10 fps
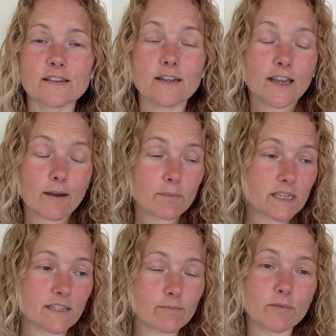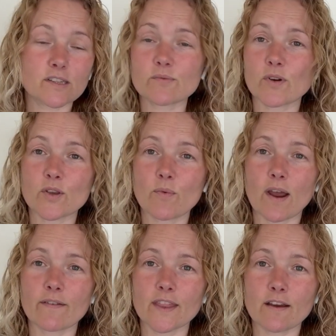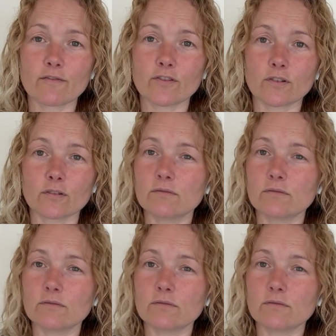And it can be as simple as, what are you wearing that for?